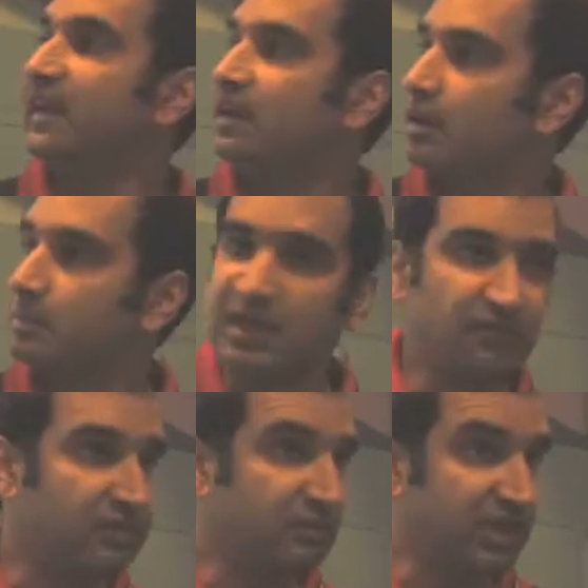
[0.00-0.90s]
Data coming
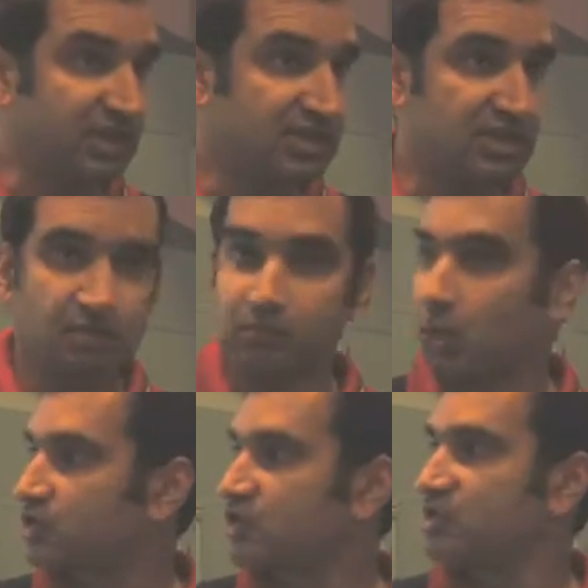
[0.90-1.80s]
in from things,
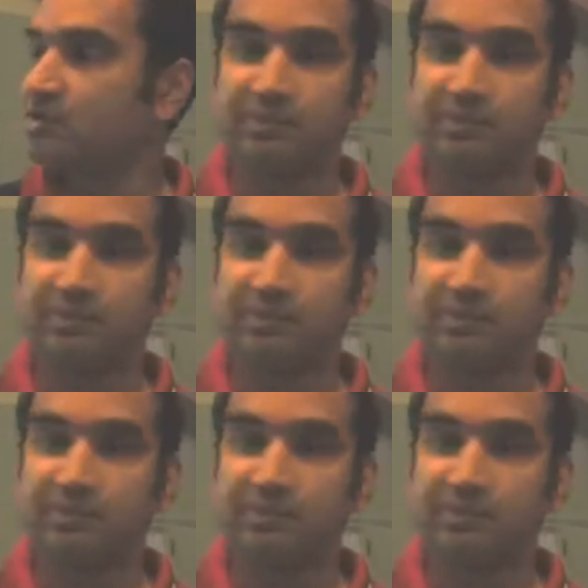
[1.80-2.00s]
processes